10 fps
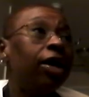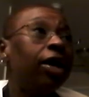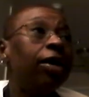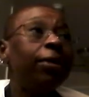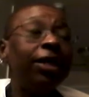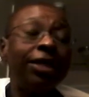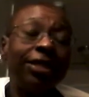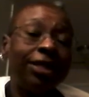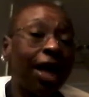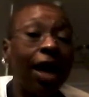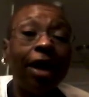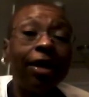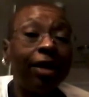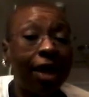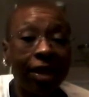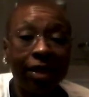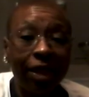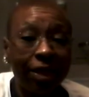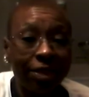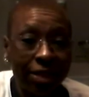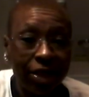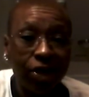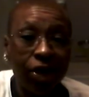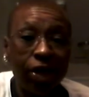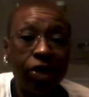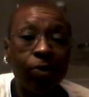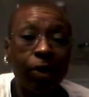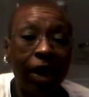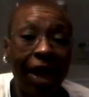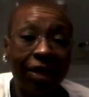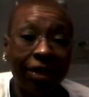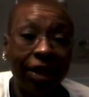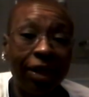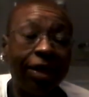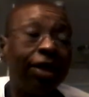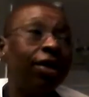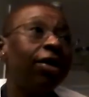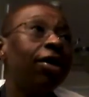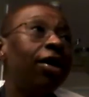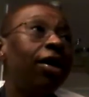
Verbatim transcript: Um, it is not an athletic sneaker, and you want athletic gear.